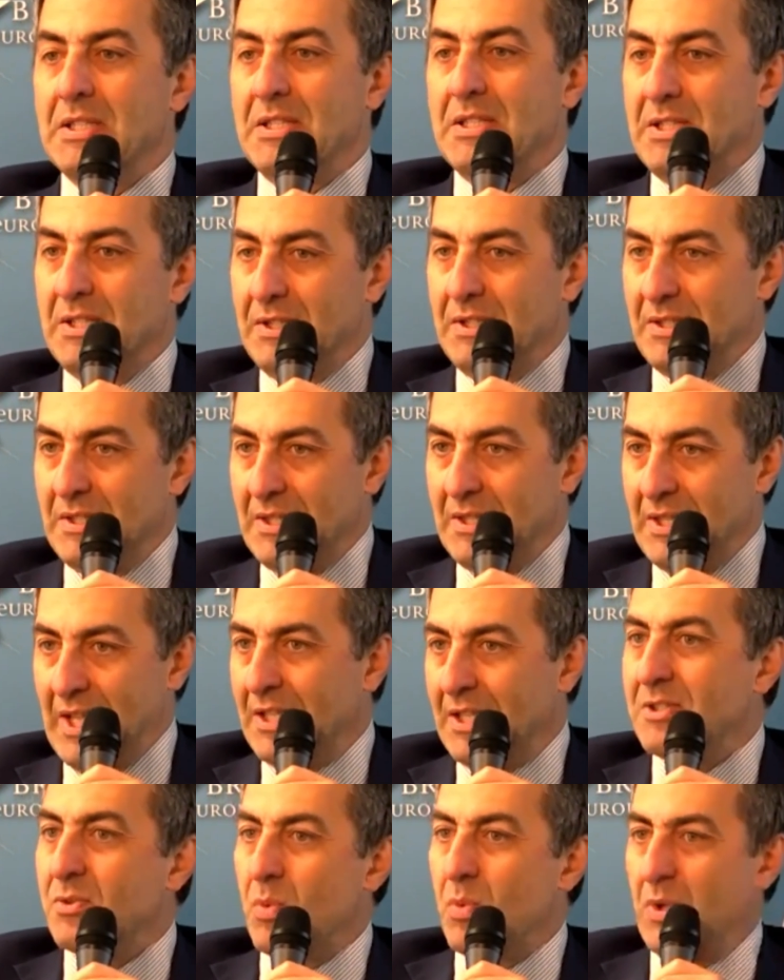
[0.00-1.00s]
the
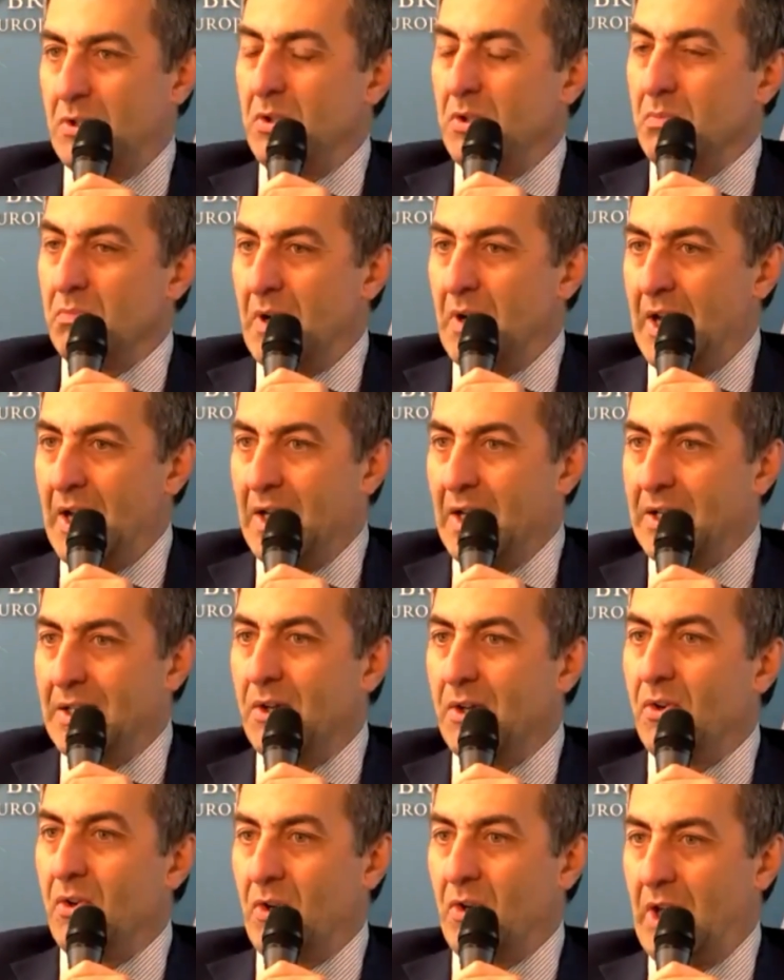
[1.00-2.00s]
next question mark,
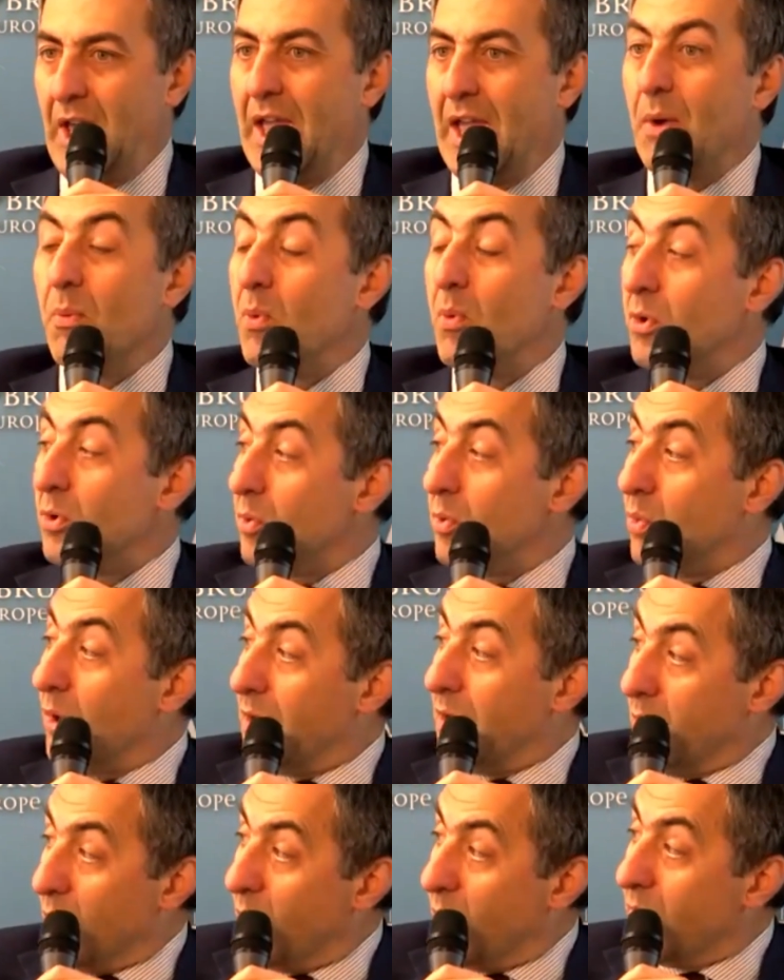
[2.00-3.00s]
okay, what do
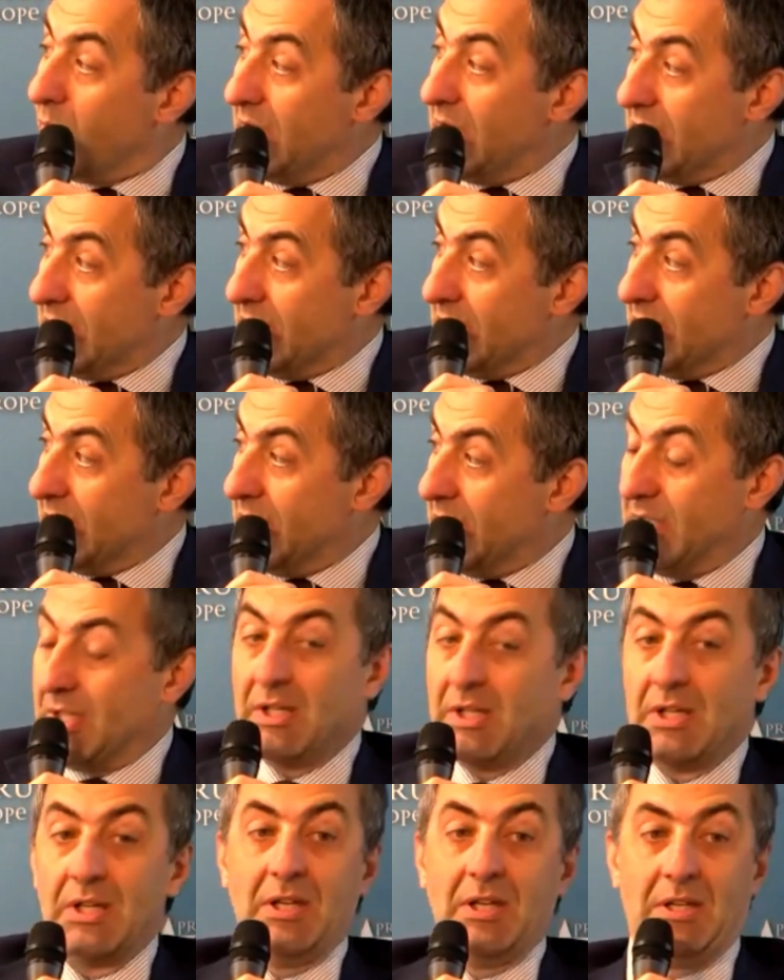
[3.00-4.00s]
I do with it?
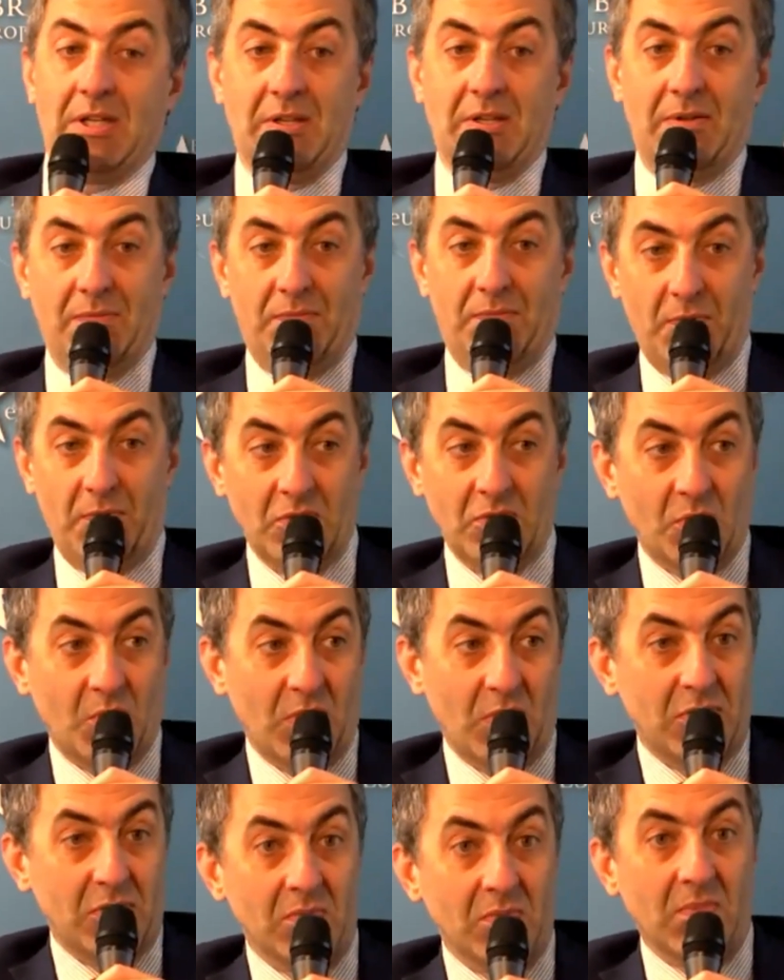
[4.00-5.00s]
First
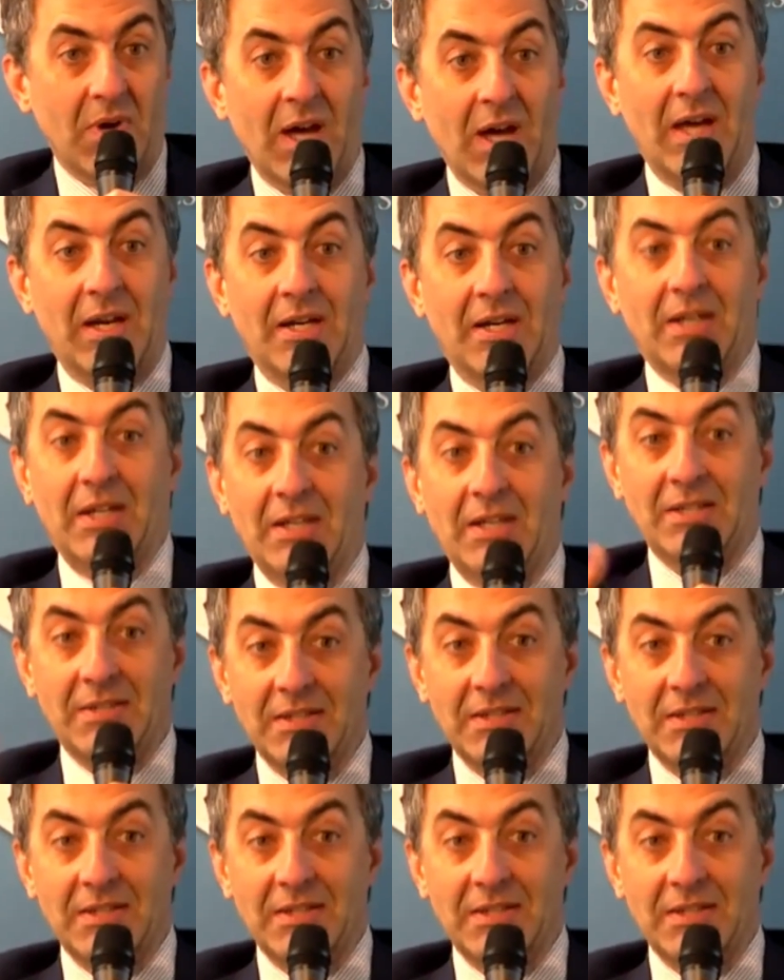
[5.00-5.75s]
question mark, is